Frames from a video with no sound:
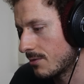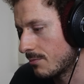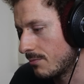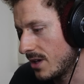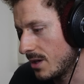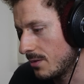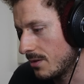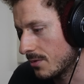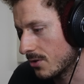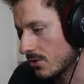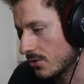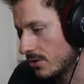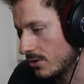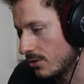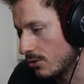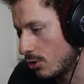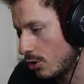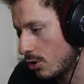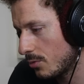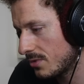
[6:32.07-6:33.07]
Maybe I'm going to
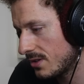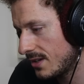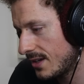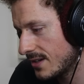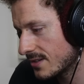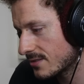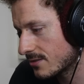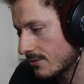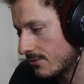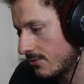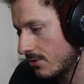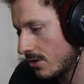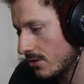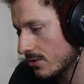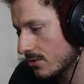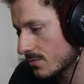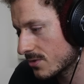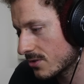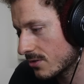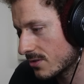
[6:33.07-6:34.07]
normalize the
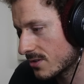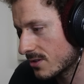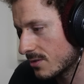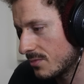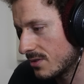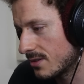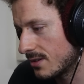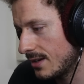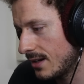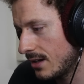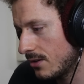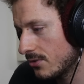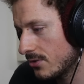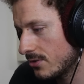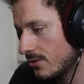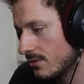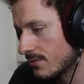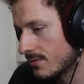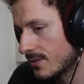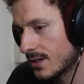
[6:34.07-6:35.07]
volume so it's a bit
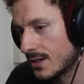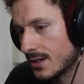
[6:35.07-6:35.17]
louder.